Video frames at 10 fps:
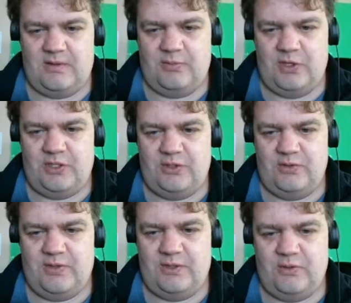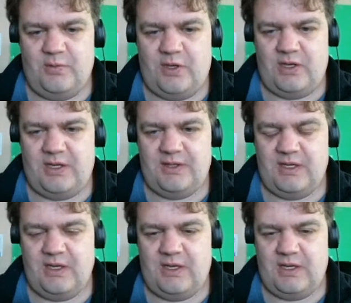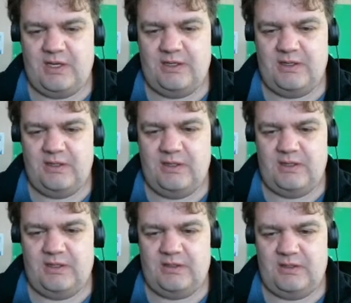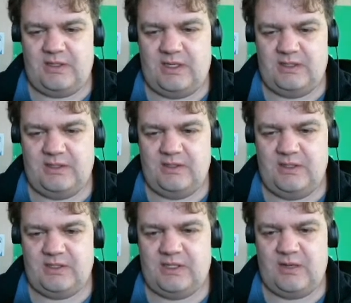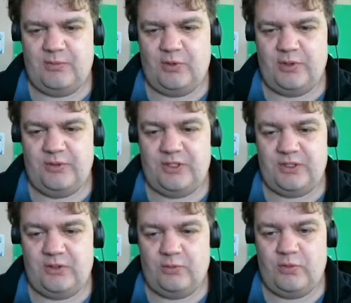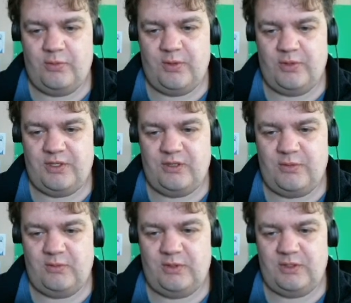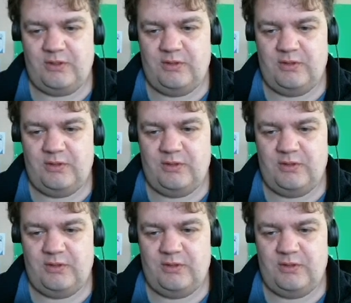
Pretty sure that door behind the guard takes us to the escape pod, which is not what we want at the moment.